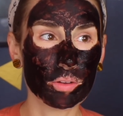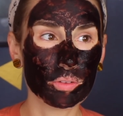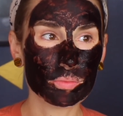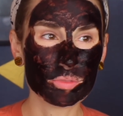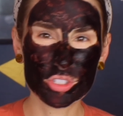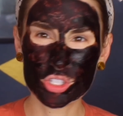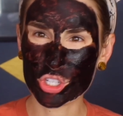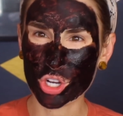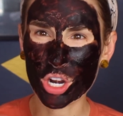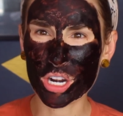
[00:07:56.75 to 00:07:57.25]

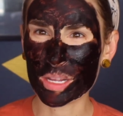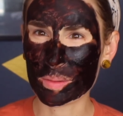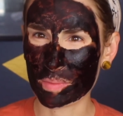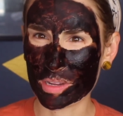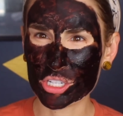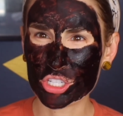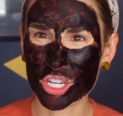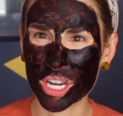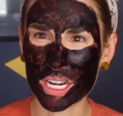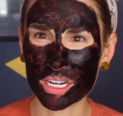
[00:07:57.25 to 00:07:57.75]
starting
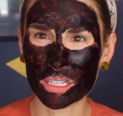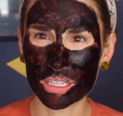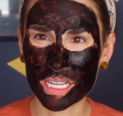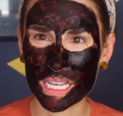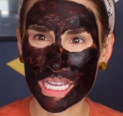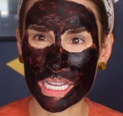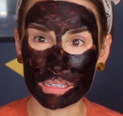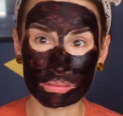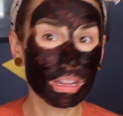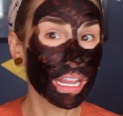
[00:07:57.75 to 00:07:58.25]
my channel
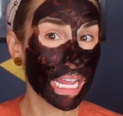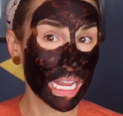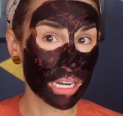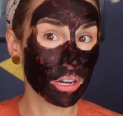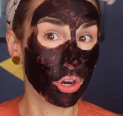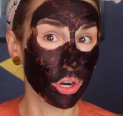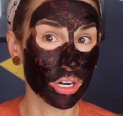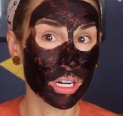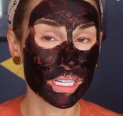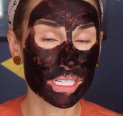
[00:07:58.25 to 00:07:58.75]
in
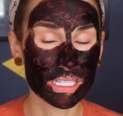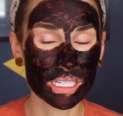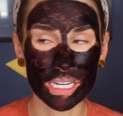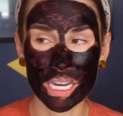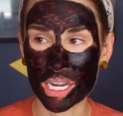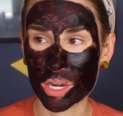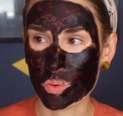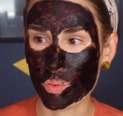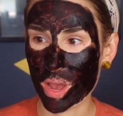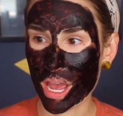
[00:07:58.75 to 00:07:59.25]
earnest in
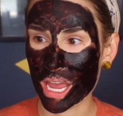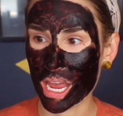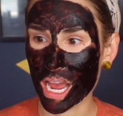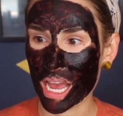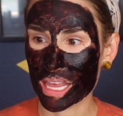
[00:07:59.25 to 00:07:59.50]
any way.